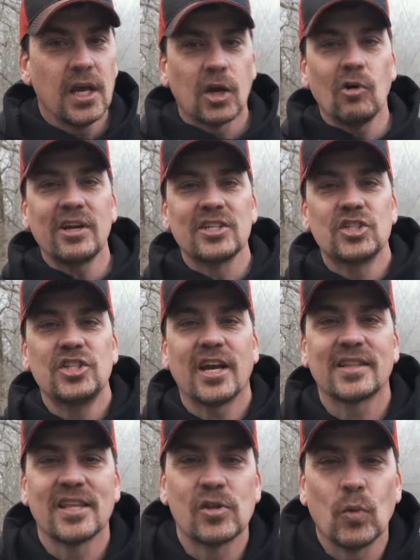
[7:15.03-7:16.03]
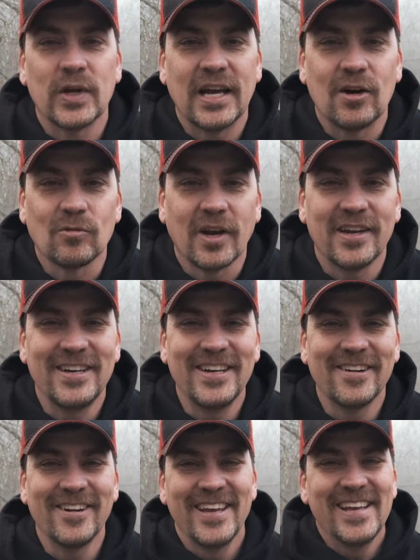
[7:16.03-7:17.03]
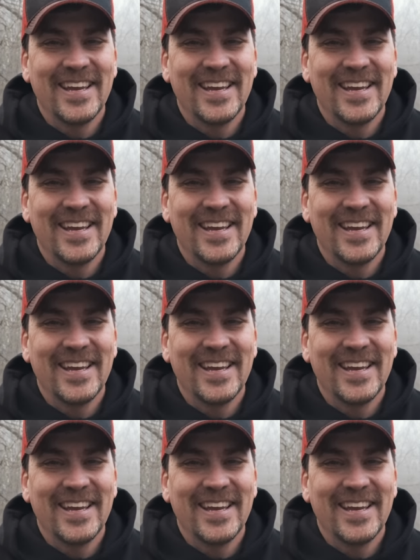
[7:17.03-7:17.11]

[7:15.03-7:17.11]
go ahead and check this one out right here.